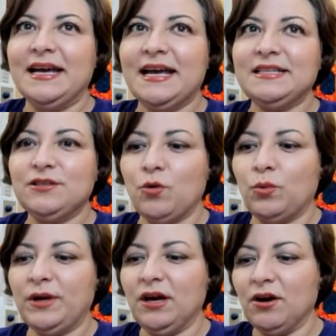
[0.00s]
And so
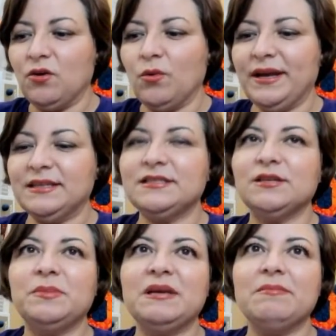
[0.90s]
we are going to
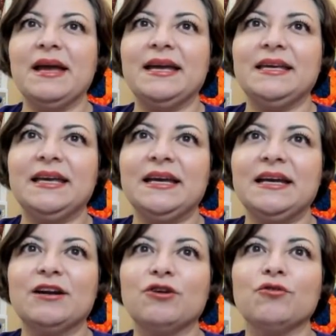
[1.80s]
be
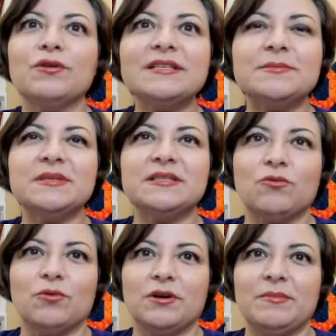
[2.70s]
making Christmas
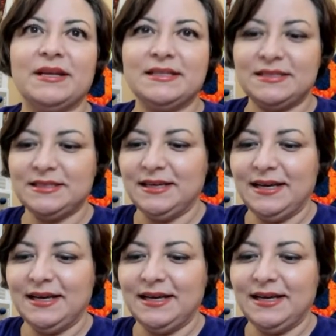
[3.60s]
ornaments.